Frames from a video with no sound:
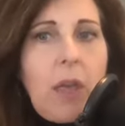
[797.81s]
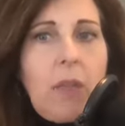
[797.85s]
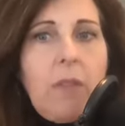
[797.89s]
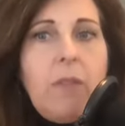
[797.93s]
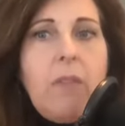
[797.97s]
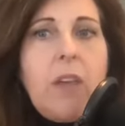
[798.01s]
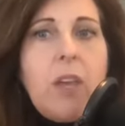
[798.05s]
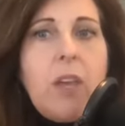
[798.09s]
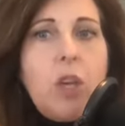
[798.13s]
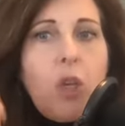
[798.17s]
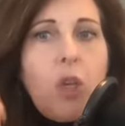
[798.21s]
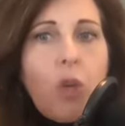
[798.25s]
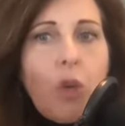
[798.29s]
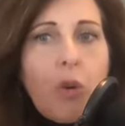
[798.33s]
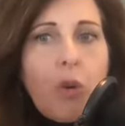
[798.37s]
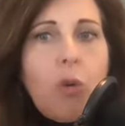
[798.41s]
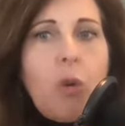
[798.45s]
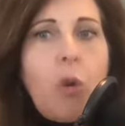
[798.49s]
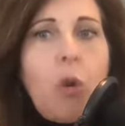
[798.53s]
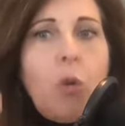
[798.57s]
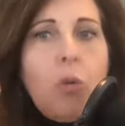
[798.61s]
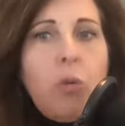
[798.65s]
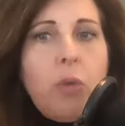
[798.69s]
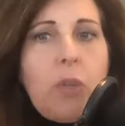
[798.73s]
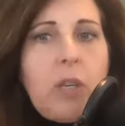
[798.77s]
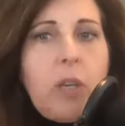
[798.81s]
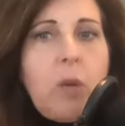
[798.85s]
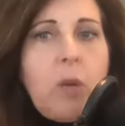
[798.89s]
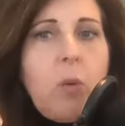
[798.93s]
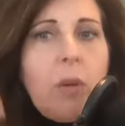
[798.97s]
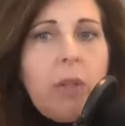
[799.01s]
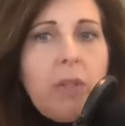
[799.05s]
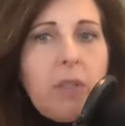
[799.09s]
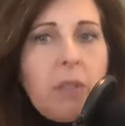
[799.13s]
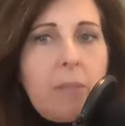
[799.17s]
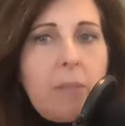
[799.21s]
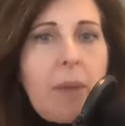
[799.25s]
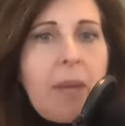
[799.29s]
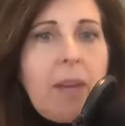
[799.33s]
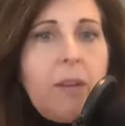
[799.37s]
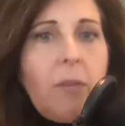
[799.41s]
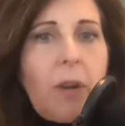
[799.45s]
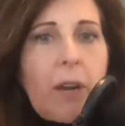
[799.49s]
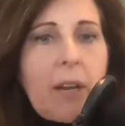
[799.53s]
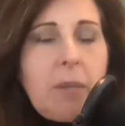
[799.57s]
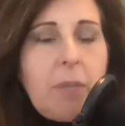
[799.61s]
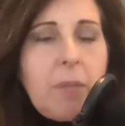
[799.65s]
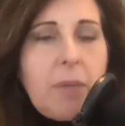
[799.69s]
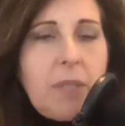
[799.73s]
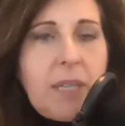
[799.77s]
that you're only going to make
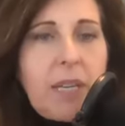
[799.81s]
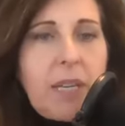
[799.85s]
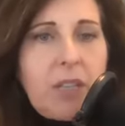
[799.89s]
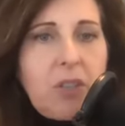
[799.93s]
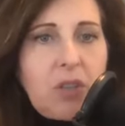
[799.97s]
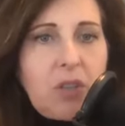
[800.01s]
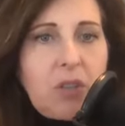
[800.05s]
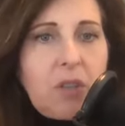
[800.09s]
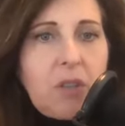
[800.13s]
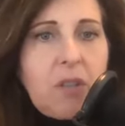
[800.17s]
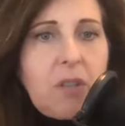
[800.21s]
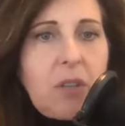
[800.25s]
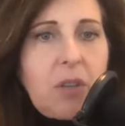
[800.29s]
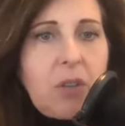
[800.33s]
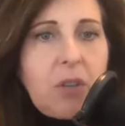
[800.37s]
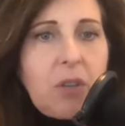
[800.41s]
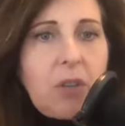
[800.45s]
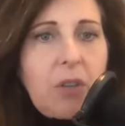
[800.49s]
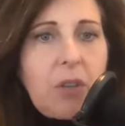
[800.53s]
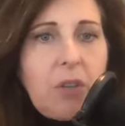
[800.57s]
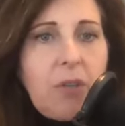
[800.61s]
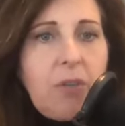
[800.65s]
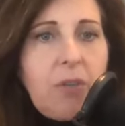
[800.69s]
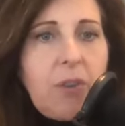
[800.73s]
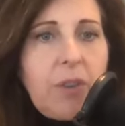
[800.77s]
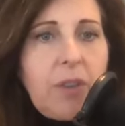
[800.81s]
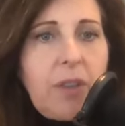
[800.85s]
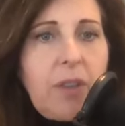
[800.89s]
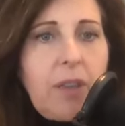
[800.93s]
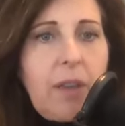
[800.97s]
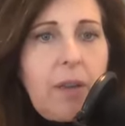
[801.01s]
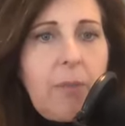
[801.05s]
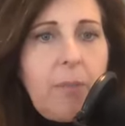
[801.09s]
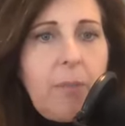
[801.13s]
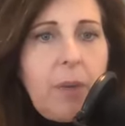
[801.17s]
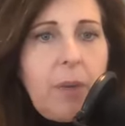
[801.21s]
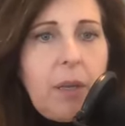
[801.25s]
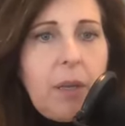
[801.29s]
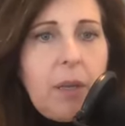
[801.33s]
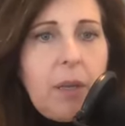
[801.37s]
recommendations that are good for them,